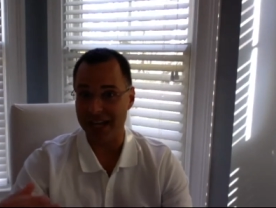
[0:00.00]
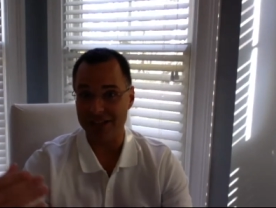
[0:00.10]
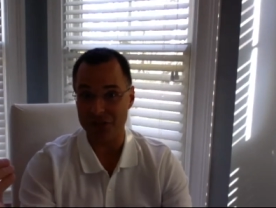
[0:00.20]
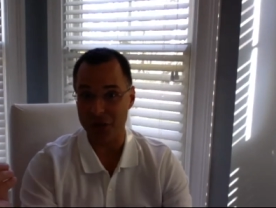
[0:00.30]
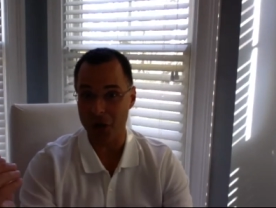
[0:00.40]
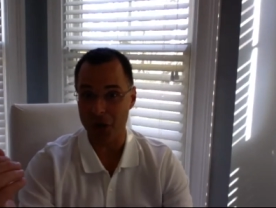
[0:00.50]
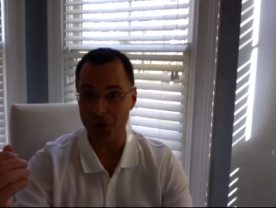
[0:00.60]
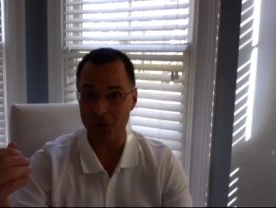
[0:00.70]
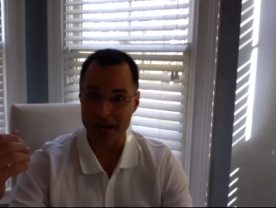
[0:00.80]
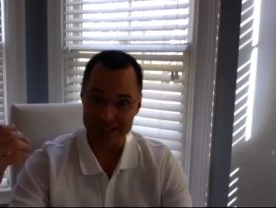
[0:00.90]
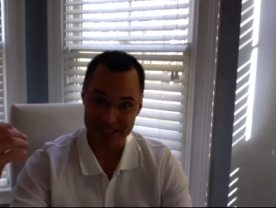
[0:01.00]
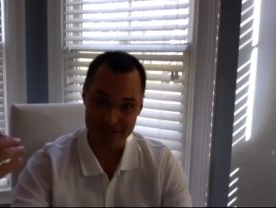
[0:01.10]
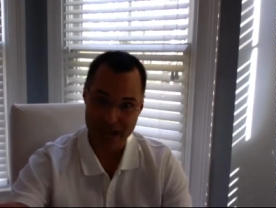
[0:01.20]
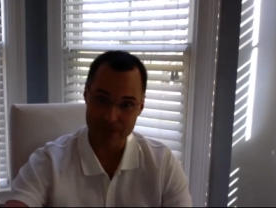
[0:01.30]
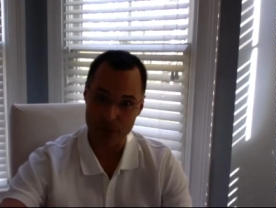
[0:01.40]
And so I did
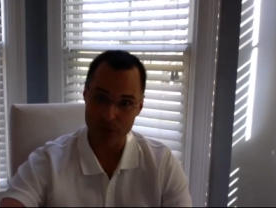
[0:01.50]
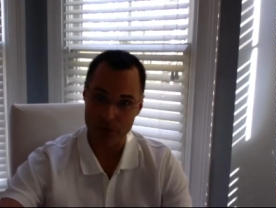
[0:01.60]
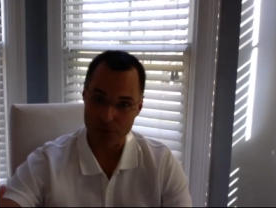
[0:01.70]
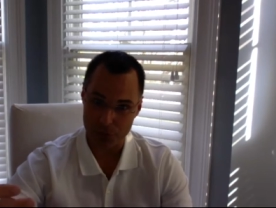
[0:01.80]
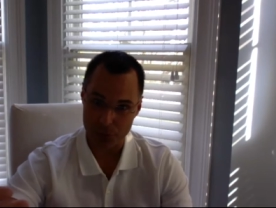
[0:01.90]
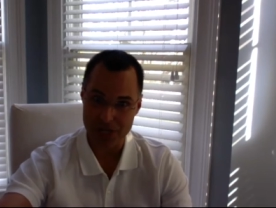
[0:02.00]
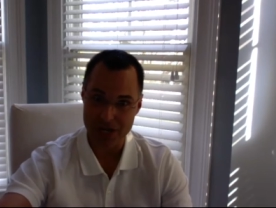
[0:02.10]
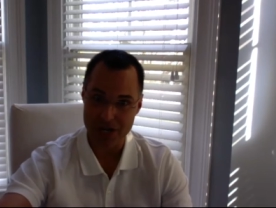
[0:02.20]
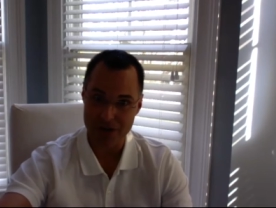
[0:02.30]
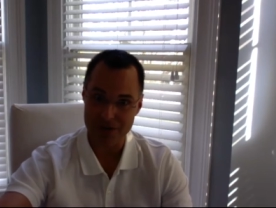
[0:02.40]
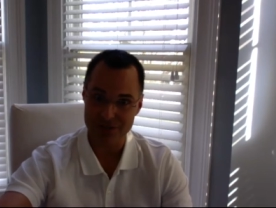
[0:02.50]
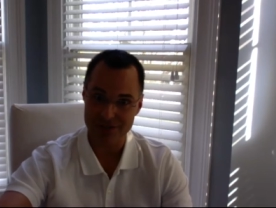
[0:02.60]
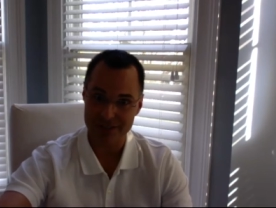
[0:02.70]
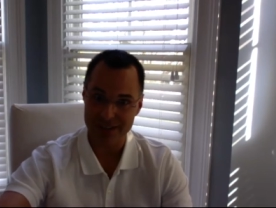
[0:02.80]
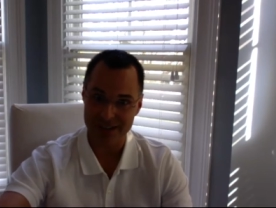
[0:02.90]
that for 3 years